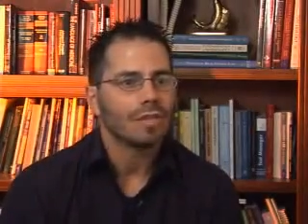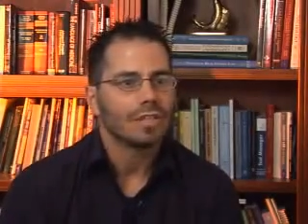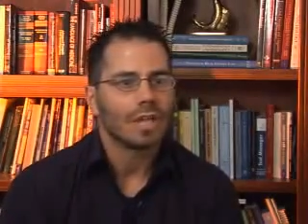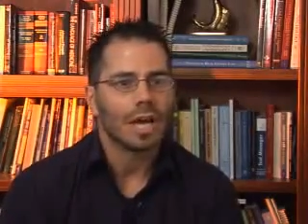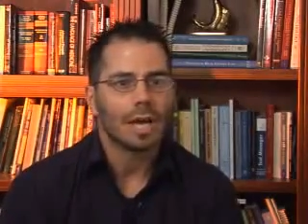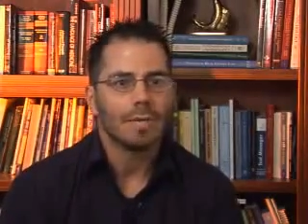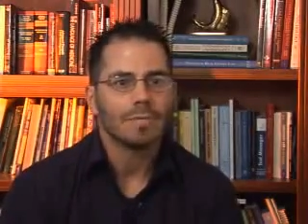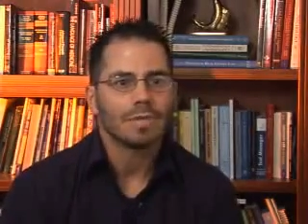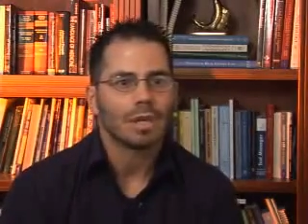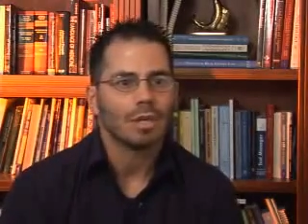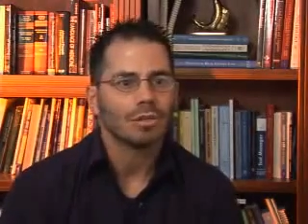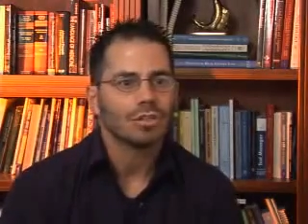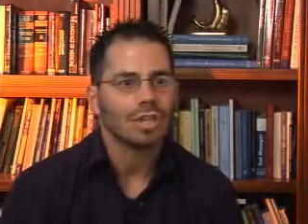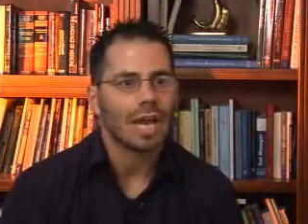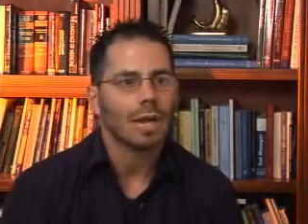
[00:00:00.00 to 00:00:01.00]

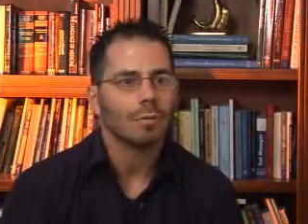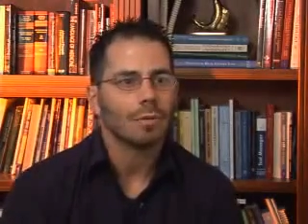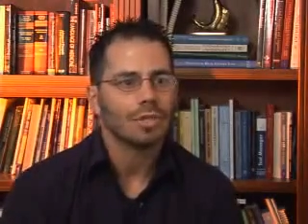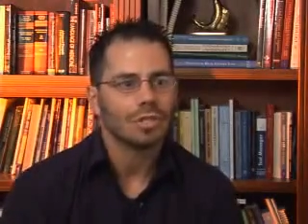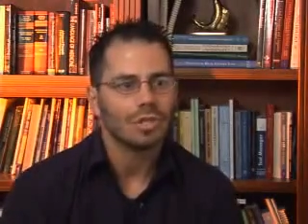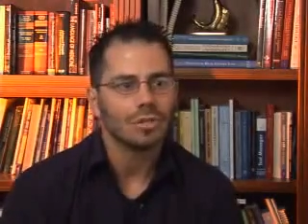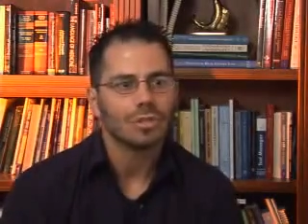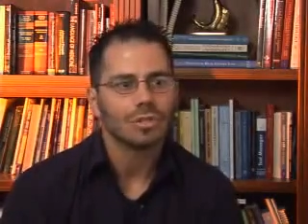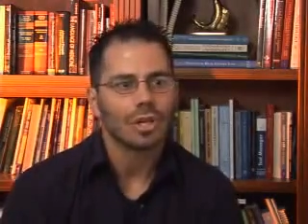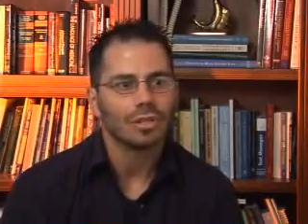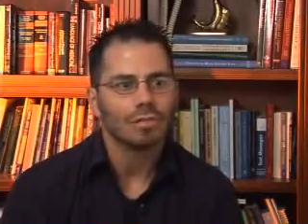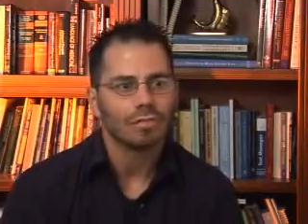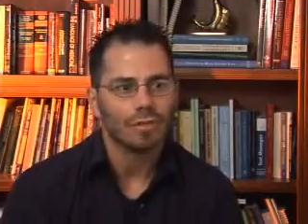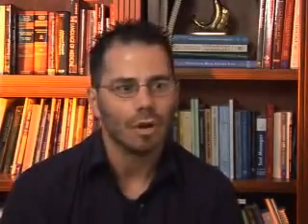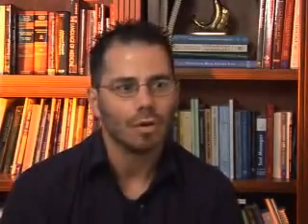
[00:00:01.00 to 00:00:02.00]
Oftentimes I'll chat with
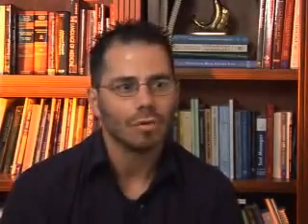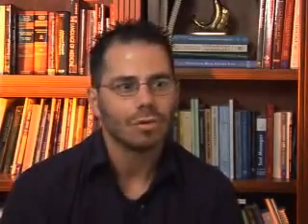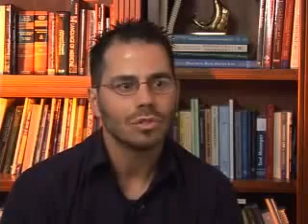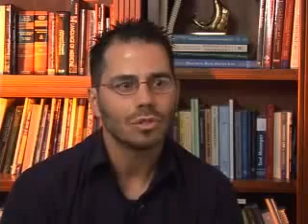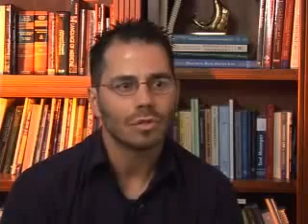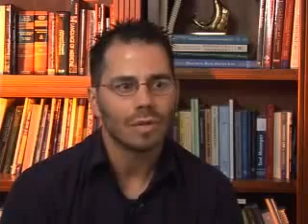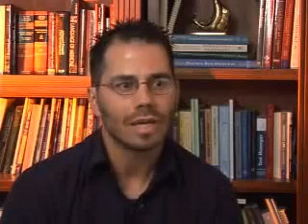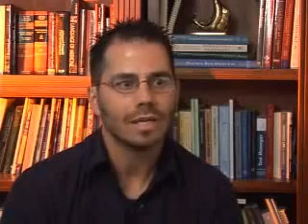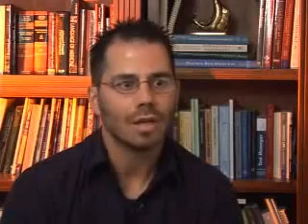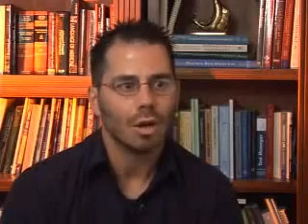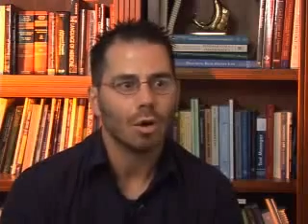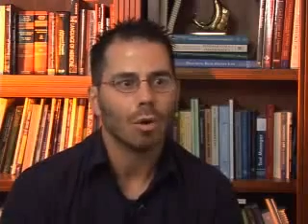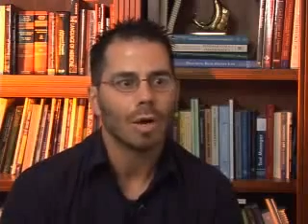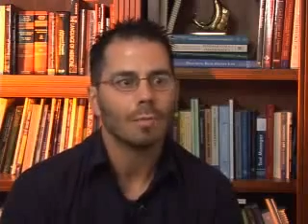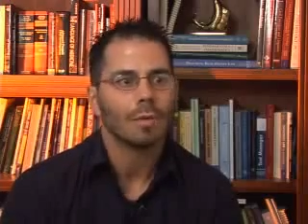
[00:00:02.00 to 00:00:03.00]
students on the phone, so
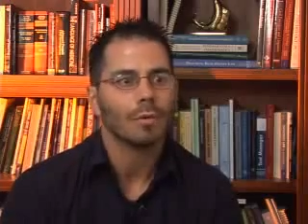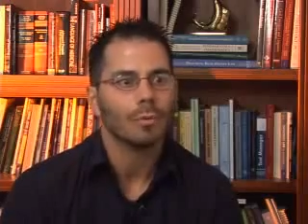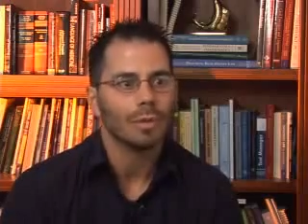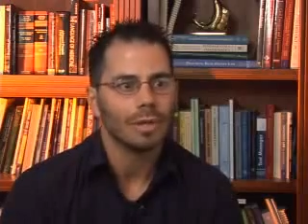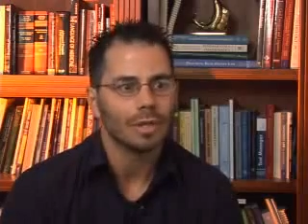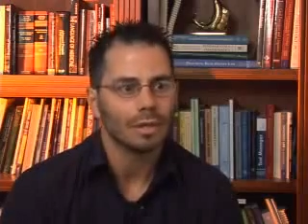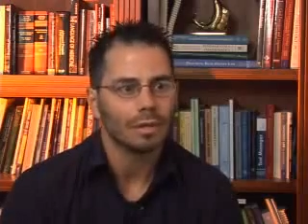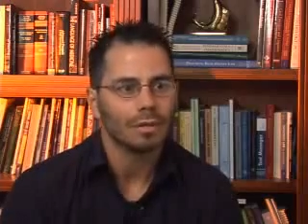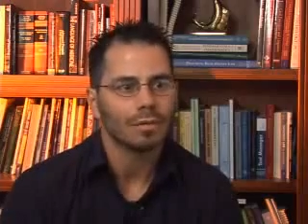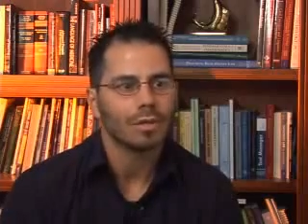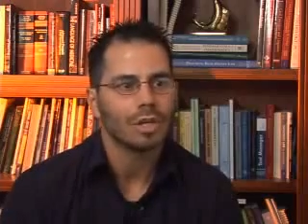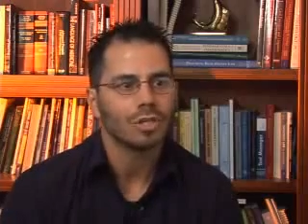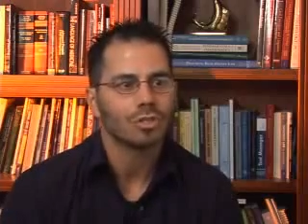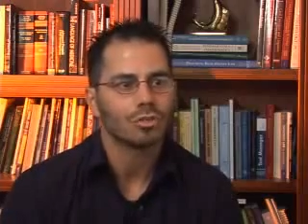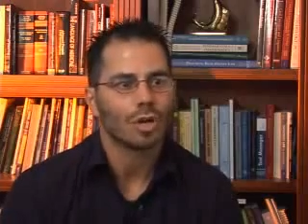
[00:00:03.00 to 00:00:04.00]
they know I'm a
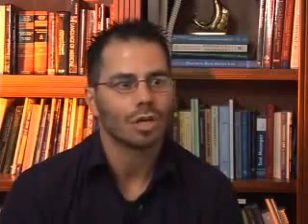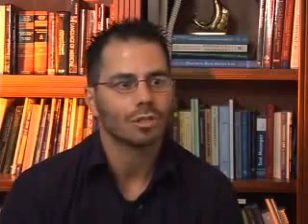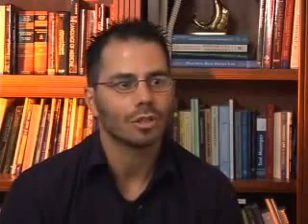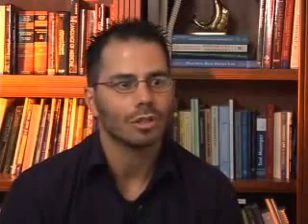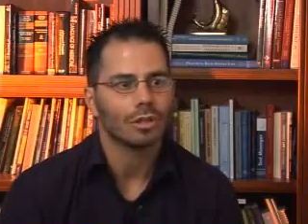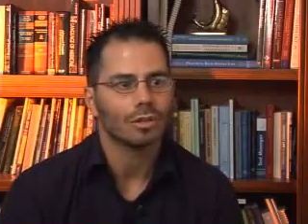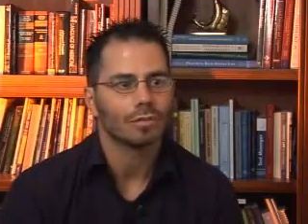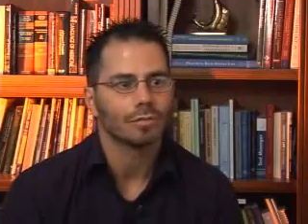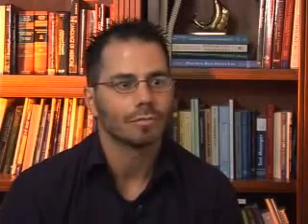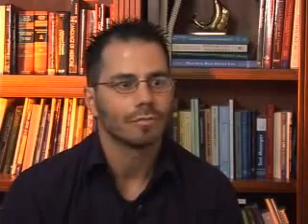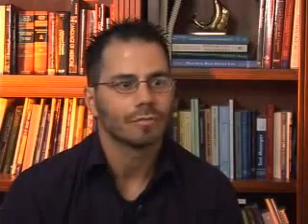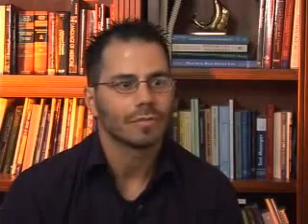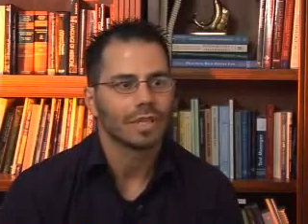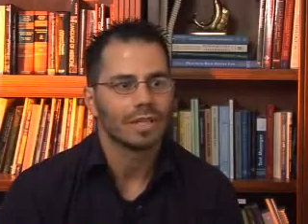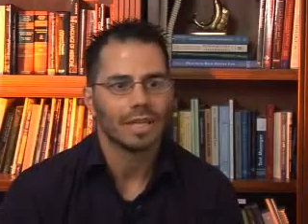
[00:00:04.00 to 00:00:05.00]
real instructor.
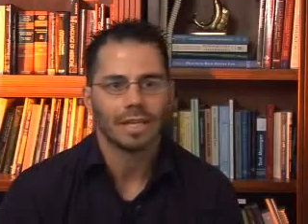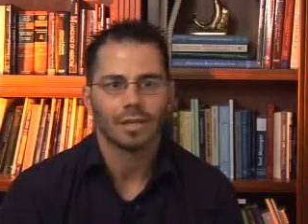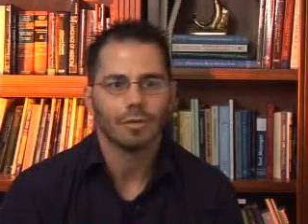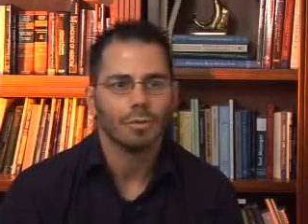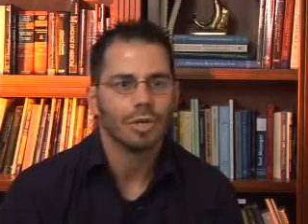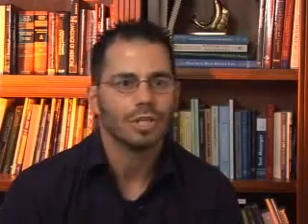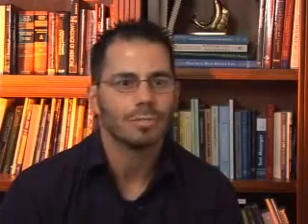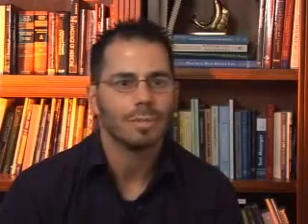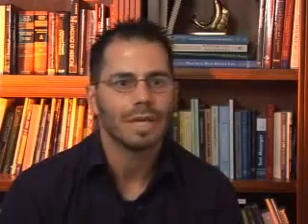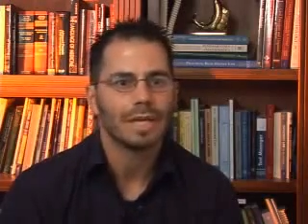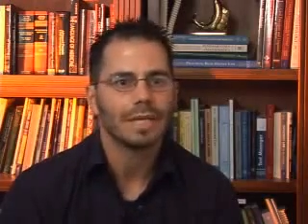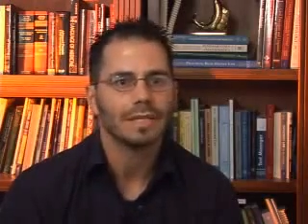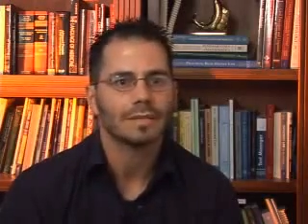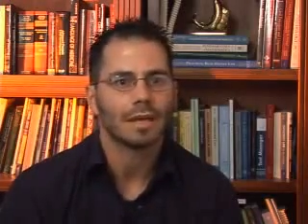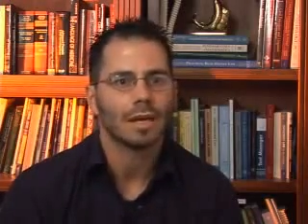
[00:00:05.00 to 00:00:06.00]
They can
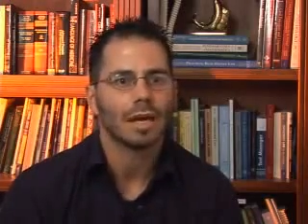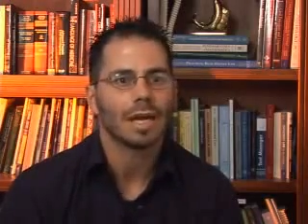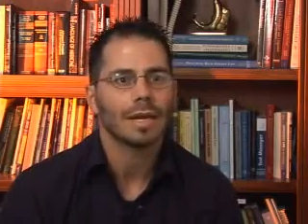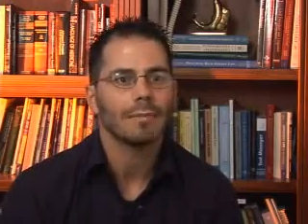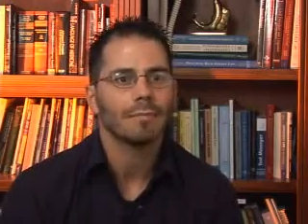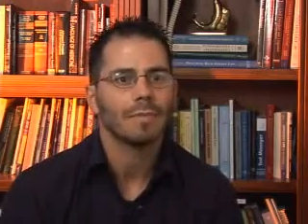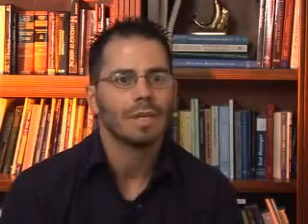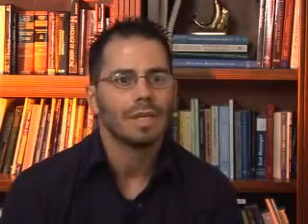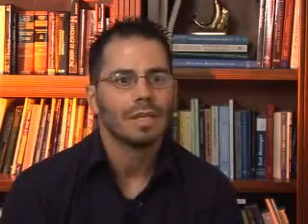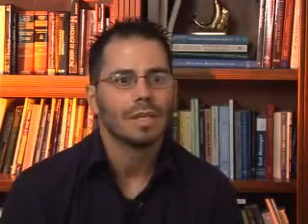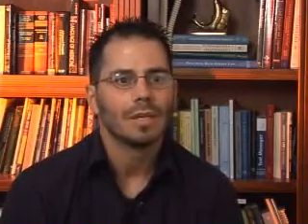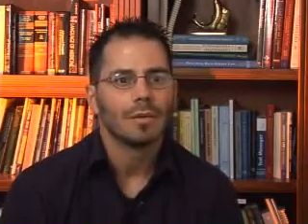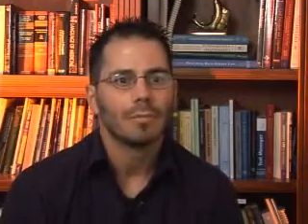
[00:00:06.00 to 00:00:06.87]
reach me anytime.